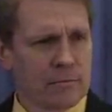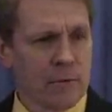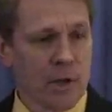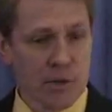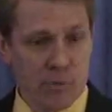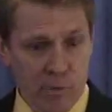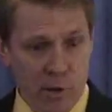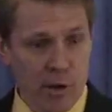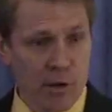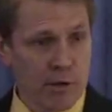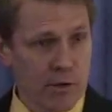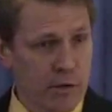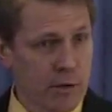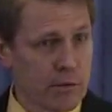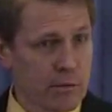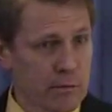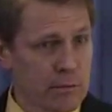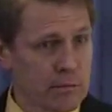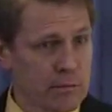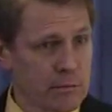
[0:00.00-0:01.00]
His
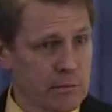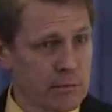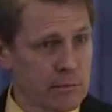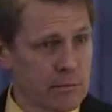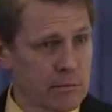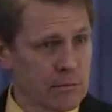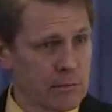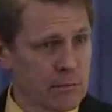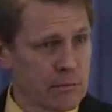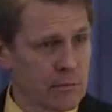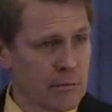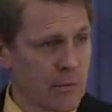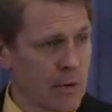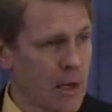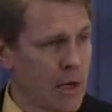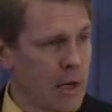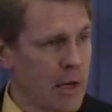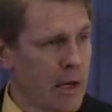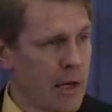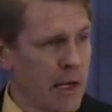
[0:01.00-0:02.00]
words.
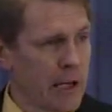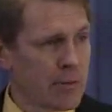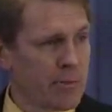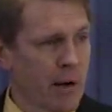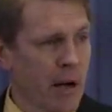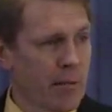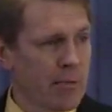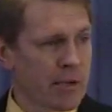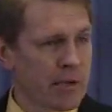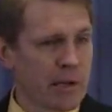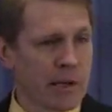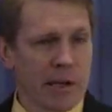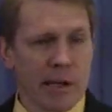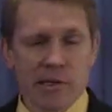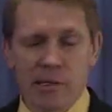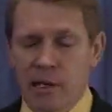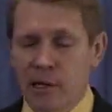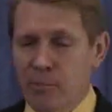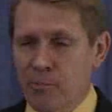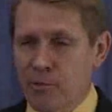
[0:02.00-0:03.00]
He's promising
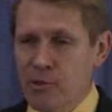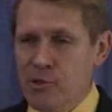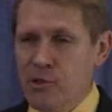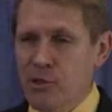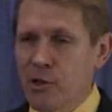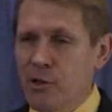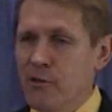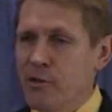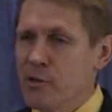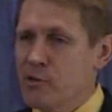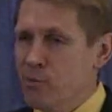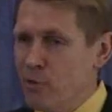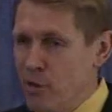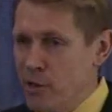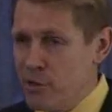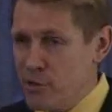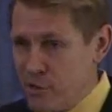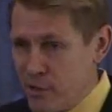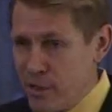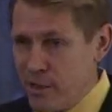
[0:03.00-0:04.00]
He's going to preserve His
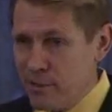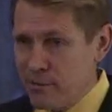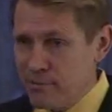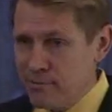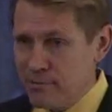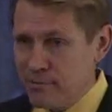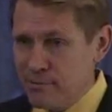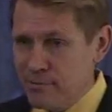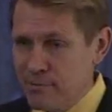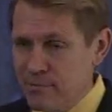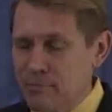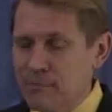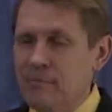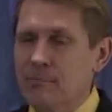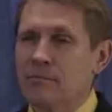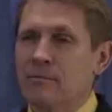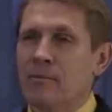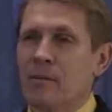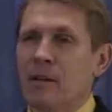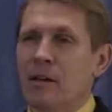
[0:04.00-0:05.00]
words, right?
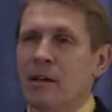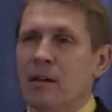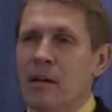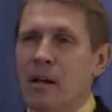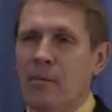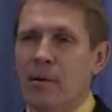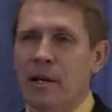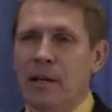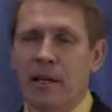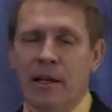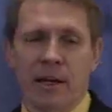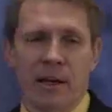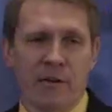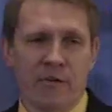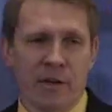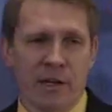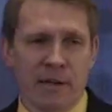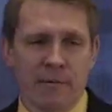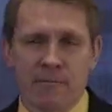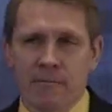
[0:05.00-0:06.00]
How about
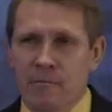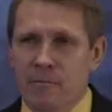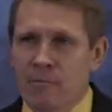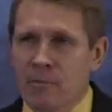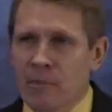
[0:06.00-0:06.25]
NIV?